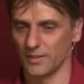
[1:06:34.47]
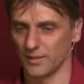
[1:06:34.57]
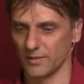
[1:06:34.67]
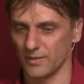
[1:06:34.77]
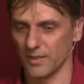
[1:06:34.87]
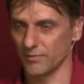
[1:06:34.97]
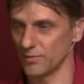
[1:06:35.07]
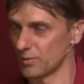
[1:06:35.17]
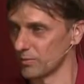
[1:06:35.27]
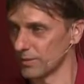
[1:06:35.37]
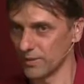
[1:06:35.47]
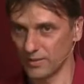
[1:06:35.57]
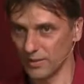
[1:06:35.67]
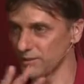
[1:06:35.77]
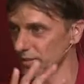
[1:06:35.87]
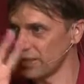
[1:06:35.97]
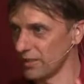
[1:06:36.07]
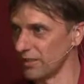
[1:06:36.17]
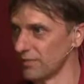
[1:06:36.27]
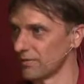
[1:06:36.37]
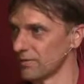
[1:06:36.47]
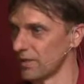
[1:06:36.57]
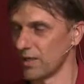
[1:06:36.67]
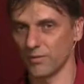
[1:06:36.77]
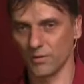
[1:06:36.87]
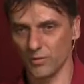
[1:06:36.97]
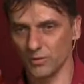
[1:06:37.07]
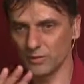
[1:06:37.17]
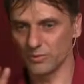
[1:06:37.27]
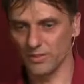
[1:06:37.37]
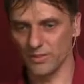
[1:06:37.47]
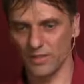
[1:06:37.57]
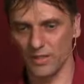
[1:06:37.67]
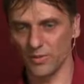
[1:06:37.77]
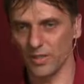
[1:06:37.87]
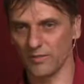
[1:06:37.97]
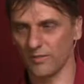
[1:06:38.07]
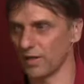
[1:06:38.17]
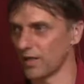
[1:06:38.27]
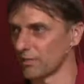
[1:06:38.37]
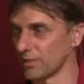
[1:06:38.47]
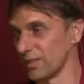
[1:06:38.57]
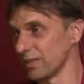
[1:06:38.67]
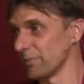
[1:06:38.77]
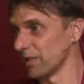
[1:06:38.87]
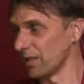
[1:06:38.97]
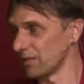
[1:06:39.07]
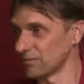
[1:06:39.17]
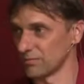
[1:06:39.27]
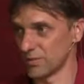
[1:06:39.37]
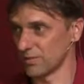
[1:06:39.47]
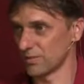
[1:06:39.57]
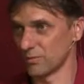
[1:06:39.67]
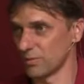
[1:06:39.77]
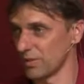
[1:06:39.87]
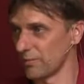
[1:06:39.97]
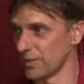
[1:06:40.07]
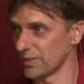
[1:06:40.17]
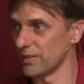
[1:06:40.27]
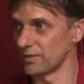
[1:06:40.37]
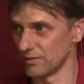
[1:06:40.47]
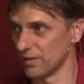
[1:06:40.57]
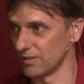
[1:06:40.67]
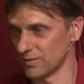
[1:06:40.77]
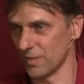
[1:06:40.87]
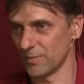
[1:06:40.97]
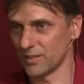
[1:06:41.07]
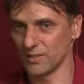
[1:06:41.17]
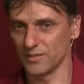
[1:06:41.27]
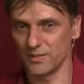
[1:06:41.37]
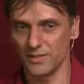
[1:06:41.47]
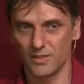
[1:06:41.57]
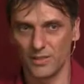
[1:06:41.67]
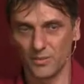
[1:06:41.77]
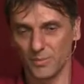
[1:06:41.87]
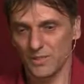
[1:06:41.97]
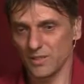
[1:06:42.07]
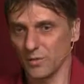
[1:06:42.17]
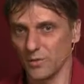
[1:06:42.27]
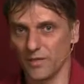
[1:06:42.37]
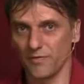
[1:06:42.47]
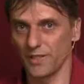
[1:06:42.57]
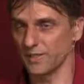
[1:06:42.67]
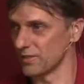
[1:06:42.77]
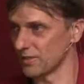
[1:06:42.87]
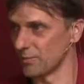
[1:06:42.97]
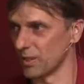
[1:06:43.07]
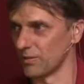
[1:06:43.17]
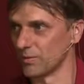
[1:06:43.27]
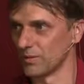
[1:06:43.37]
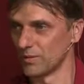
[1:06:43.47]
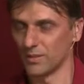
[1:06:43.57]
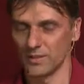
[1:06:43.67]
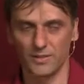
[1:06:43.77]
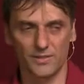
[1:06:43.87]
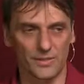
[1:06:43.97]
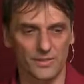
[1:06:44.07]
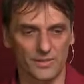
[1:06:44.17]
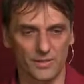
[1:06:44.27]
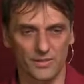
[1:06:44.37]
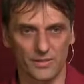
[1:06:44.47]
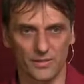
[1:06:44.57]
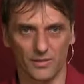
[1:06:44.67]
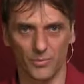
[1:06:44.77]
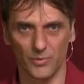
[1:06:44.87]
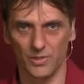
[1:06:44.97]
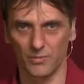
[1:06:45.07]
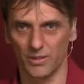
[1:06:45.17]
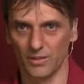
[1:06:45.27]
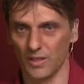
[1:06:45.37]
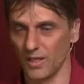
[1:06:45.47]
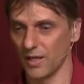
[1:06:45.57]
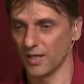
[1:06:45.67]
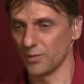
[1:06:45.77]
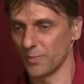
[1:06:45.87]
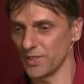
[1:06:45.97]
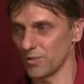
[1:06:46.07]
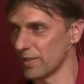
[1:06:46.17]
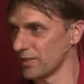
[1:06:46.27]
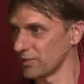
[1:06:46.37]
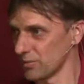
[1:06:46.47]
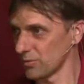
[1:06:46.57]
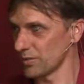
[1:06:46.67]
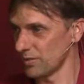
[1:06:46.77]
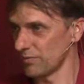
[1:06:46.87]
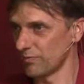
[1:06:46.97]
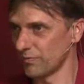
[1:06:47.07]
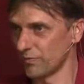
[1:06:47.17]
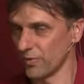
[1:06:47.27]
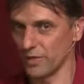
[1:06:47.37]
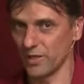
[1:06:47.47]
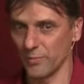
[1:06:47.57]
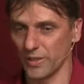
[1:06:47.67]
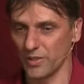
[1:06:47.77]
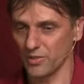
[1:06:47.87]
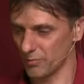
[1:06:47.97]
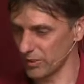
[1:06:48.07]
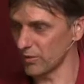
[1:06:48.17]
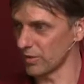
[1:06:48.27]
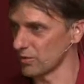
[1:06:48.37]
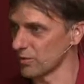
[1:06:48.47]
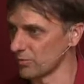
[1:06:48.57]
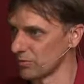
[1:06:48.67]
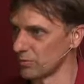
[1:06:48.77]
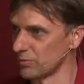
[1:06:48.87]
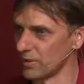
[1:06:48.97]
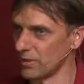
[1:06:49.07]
uh, stuff. So there is a key and according to this key you can find out a little bit late, it's two, three weeks later than sap-analysis, but still you can fix it somehow. It's, it's, it's uh, possible. And the best way is to use it foliar application, but you can also do